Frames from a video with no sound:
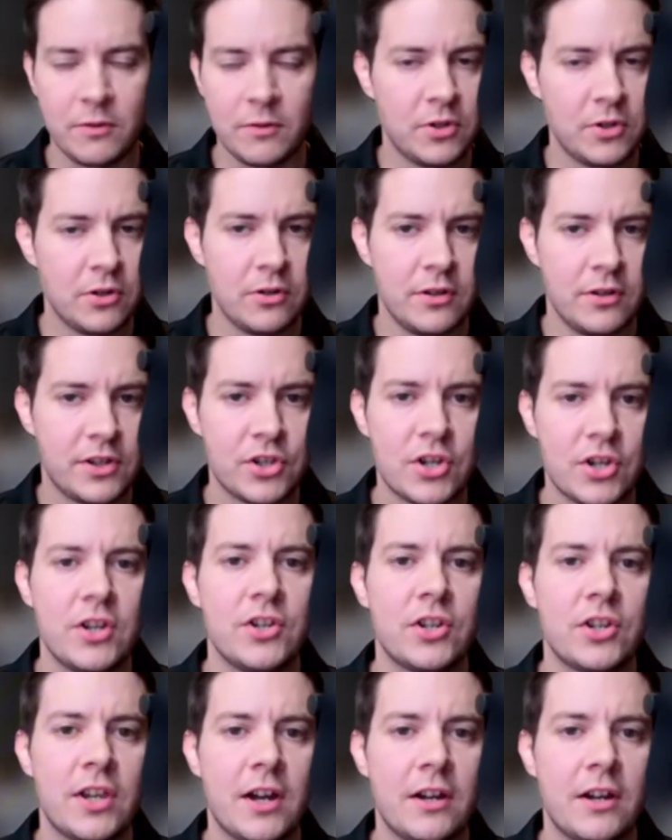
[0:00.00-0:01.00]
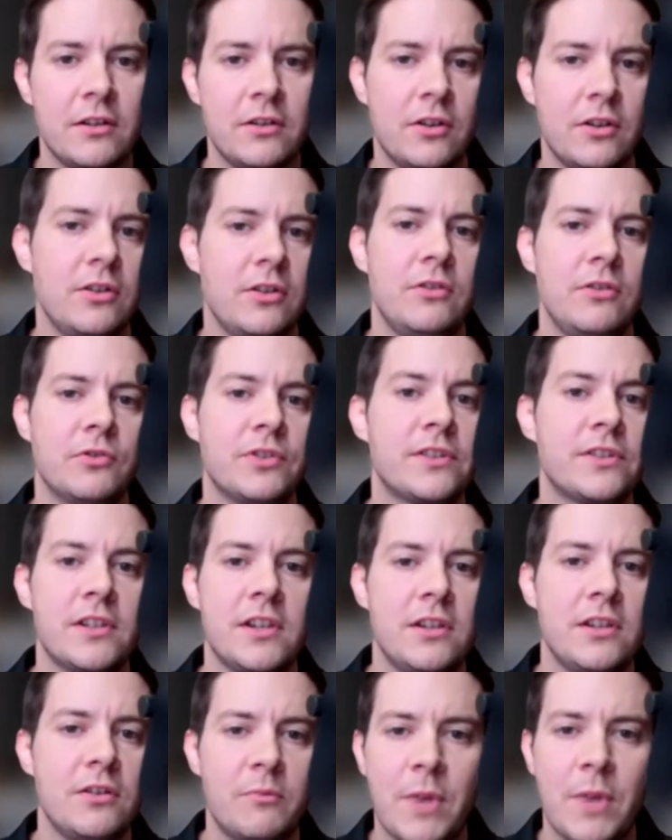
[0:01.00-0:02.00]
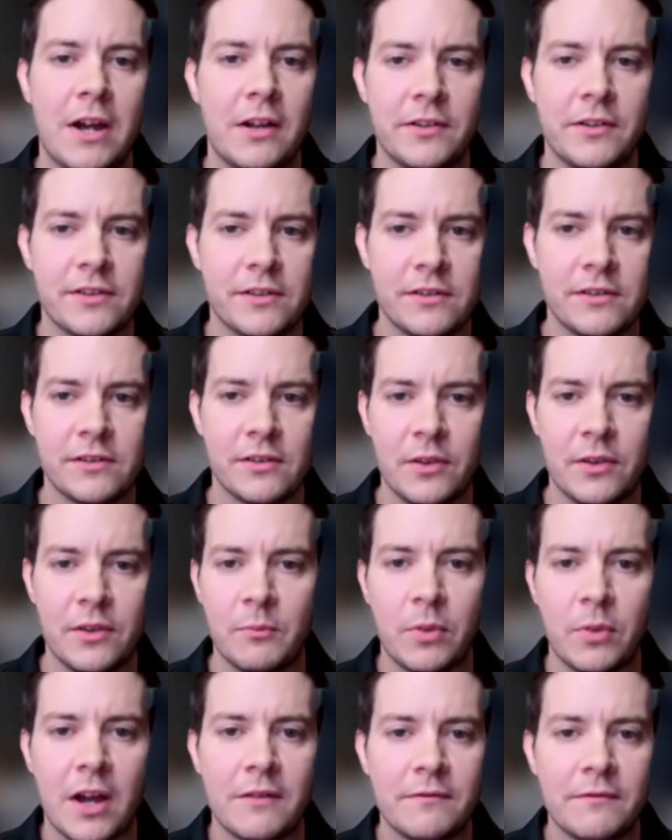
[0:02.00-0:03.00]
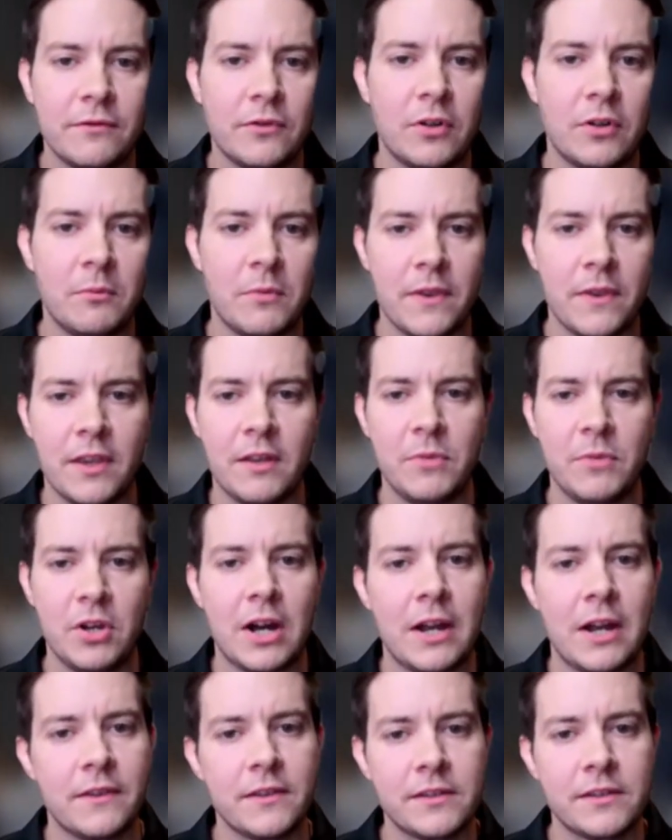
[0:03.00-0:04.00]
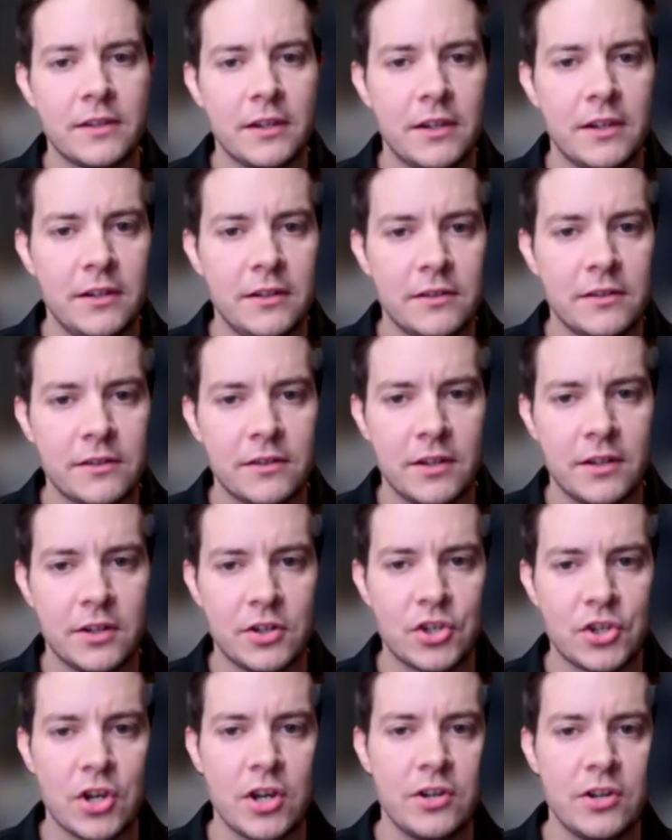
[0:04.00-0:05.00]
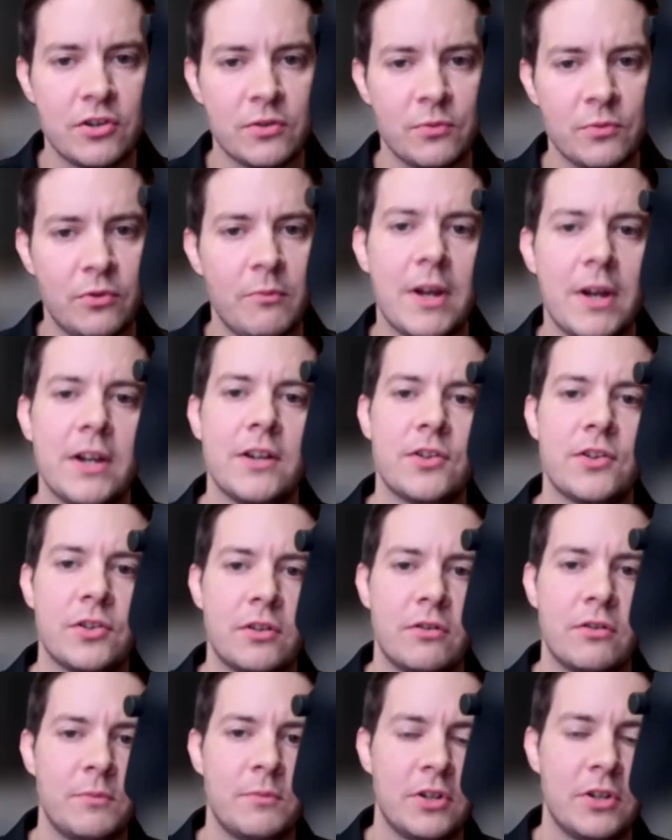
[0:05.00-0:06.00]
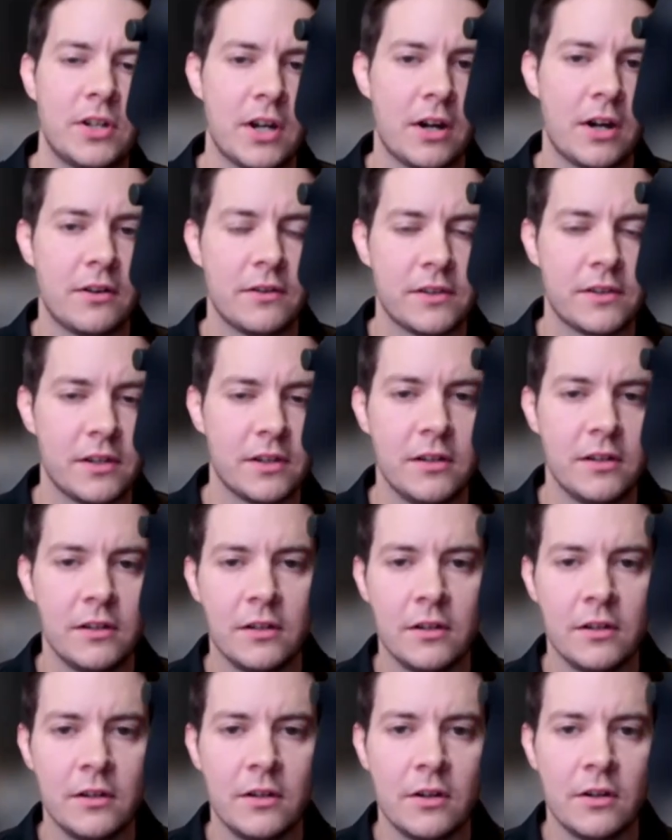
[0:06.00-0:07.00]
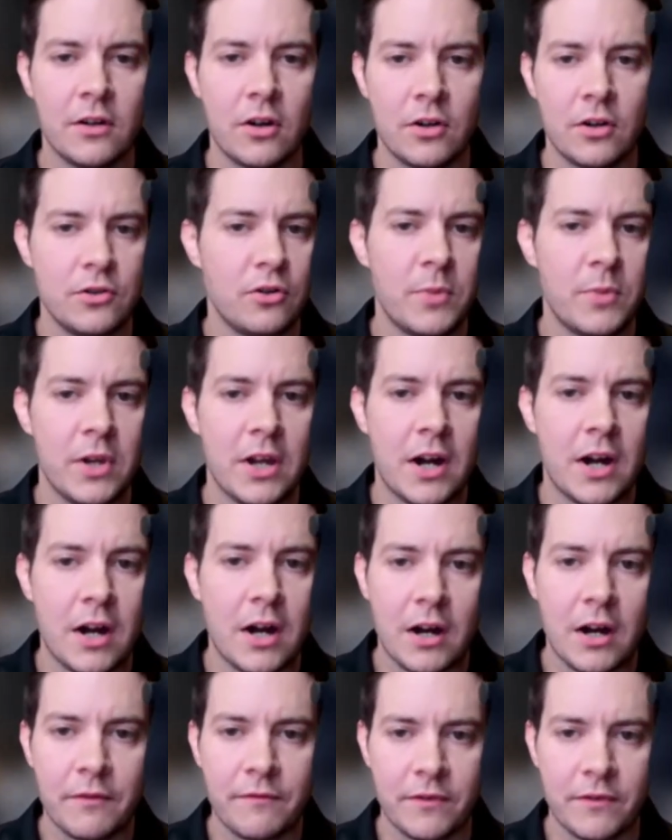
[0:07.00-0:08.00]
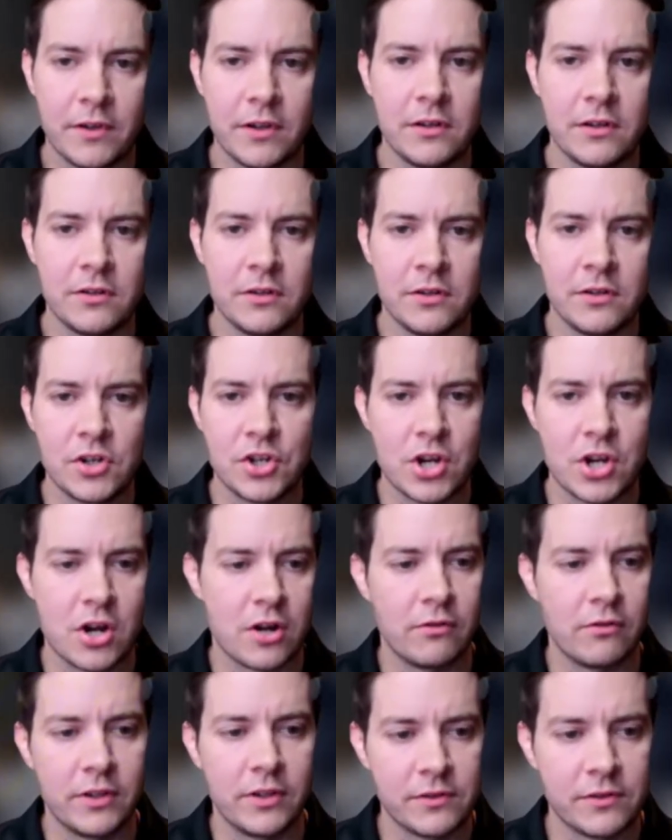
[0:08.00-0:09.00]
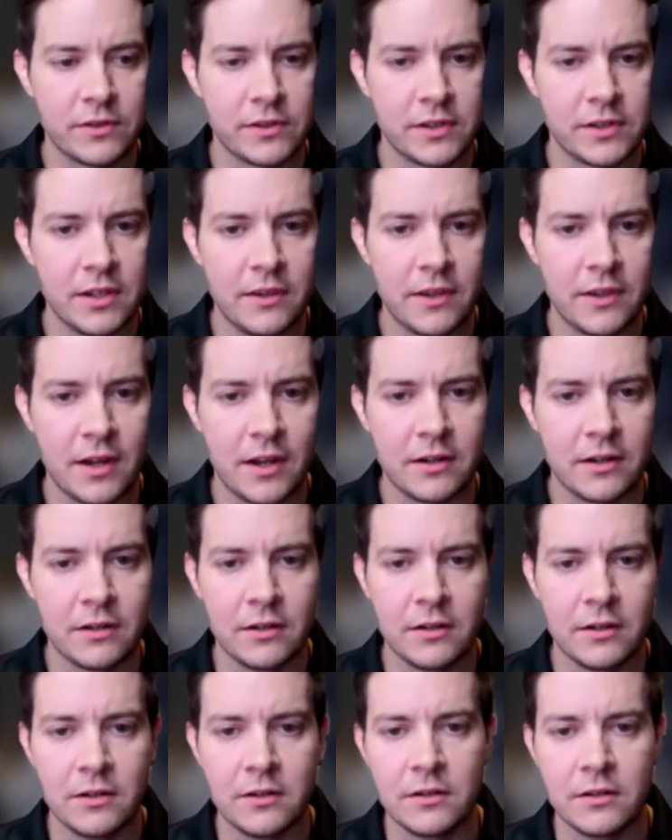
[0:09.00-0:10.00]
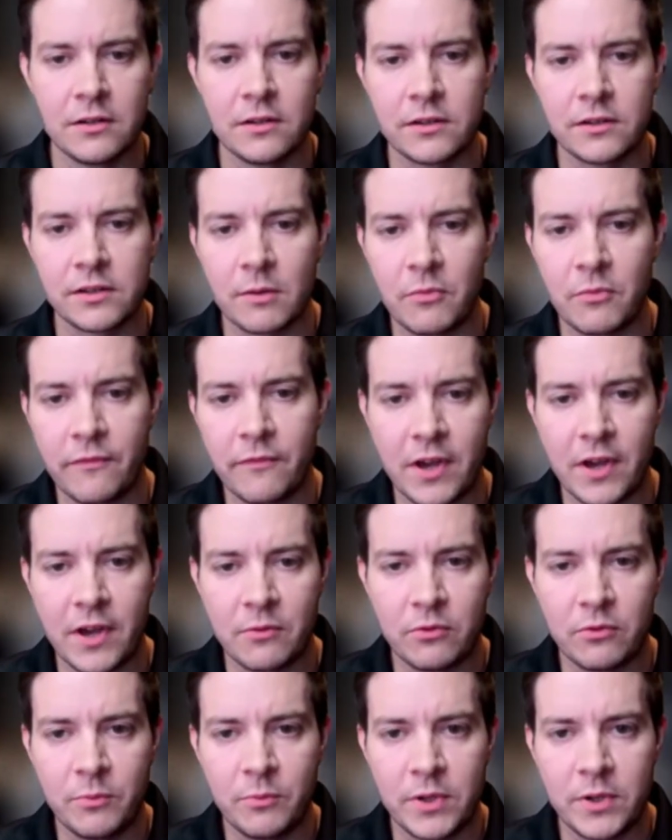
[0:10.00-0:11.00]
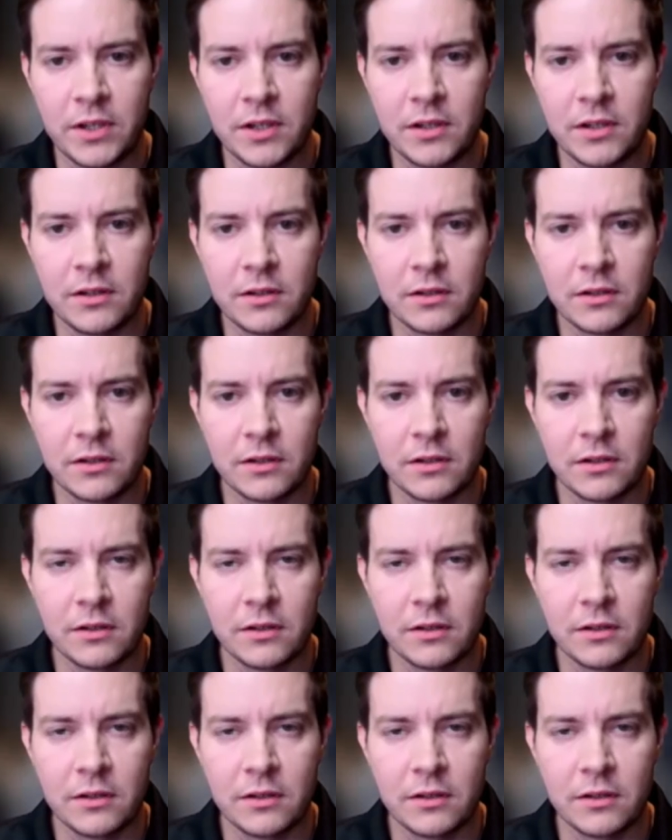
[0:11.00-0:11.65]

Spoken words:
or crypto exchange account, you'll see your balances on the platform, and then behind the scenes, the exchanges will manage the cryptocurrency on your behalf. And generally, you'll see that some of that will be,